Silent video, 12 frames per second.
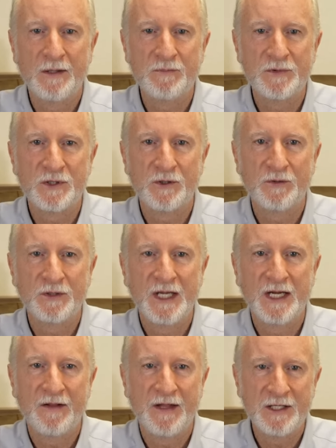So
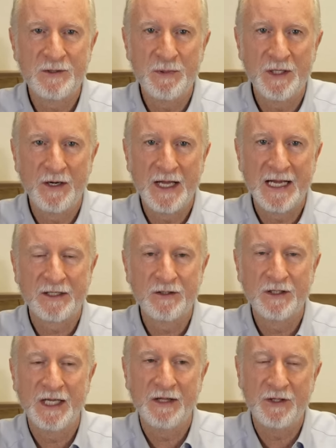yeah, that's been an act,
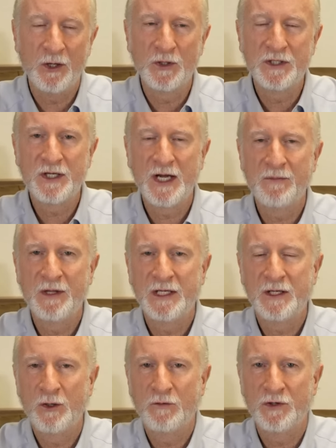and the only time they
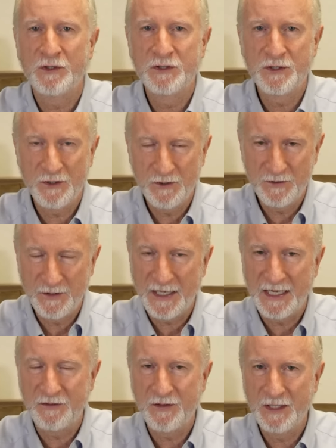can overturn
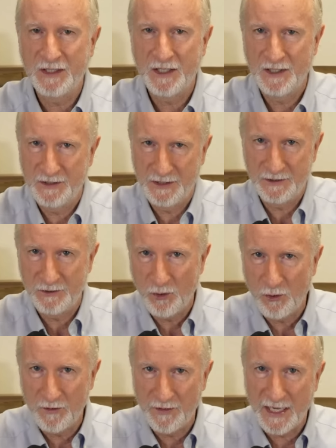that, they can
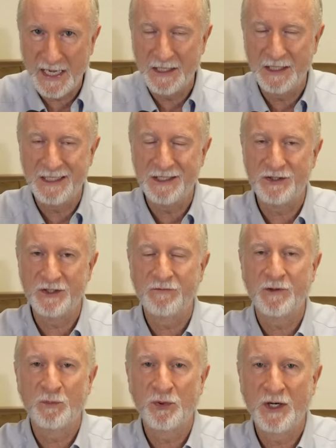ignore that, is if
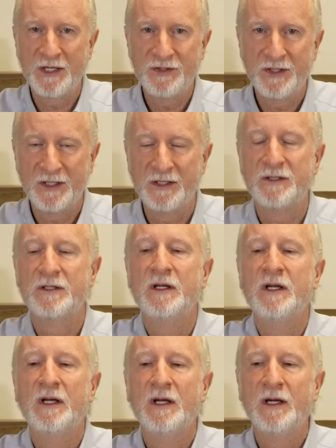the president
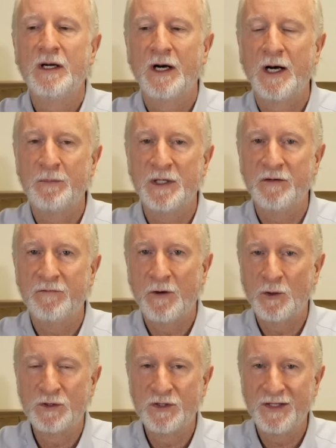
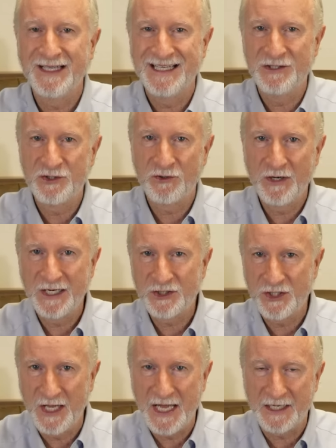invokes the
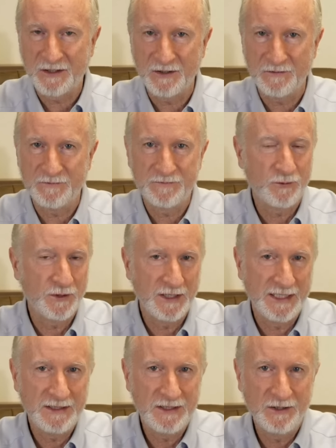Insurrection Act of
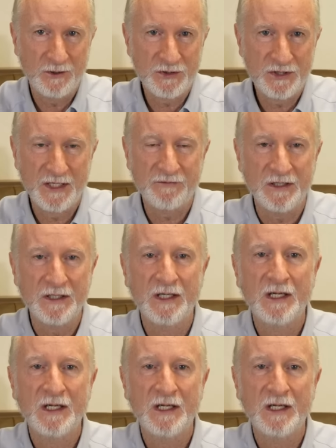1807.